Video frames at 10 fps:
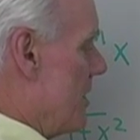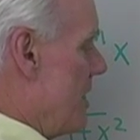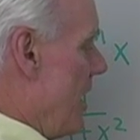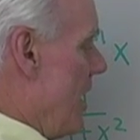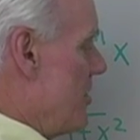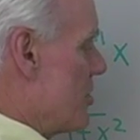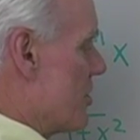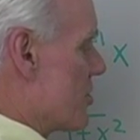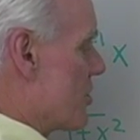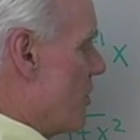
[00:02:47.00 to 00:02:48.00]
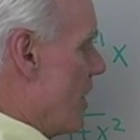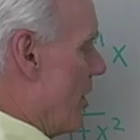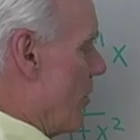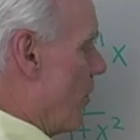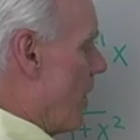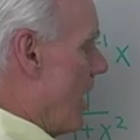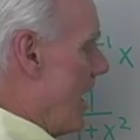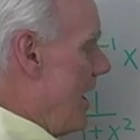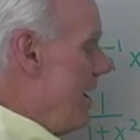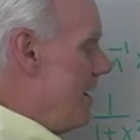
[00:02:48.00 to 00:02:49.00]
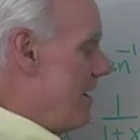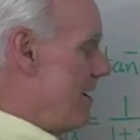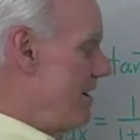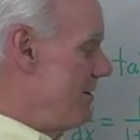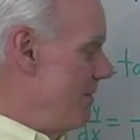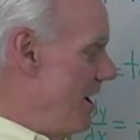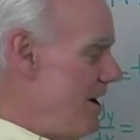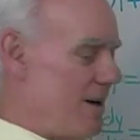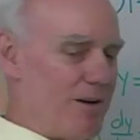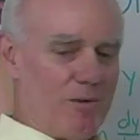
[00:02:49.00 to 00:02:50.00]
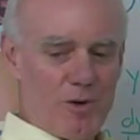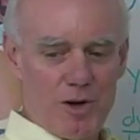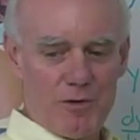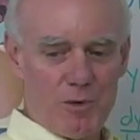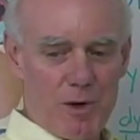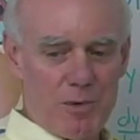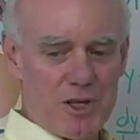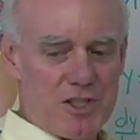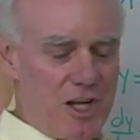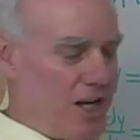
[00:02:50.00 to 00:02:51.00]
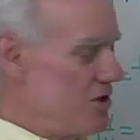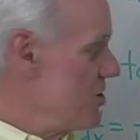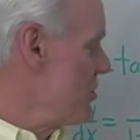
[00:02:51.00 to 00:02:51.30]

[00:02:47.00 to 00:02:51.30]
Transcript: tangent squared y, right? 1 over 1 plus tangent